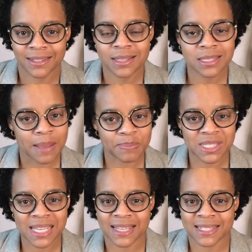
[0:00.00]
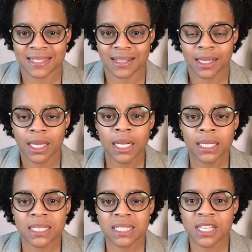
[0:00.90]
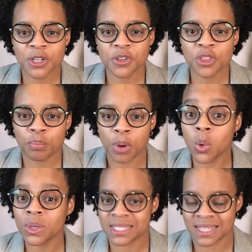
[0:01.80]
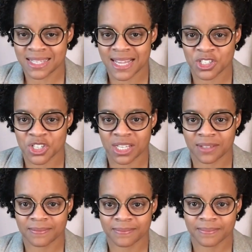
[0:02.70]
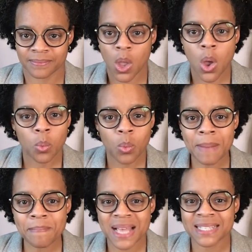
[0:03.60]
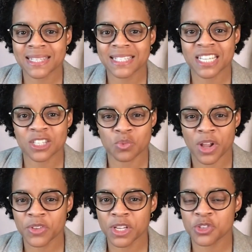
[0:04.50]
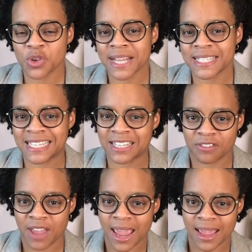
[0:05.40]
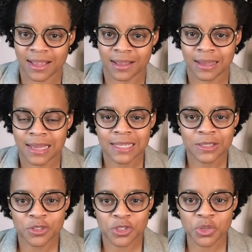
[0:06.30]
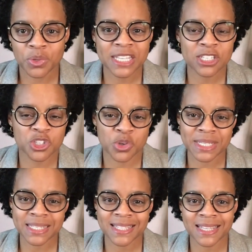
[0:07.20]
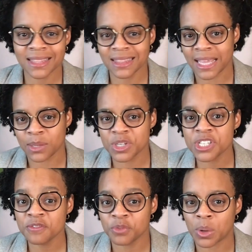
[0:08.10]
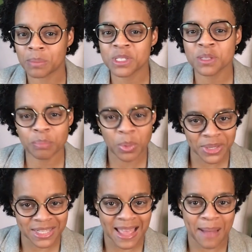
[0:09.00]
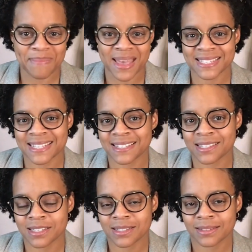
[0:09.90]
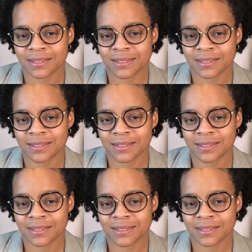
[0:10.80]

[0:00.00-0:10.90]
Step 6. Consider the poet's intention. What message is Roethke trying to convey? Do his choices in language and form support that message?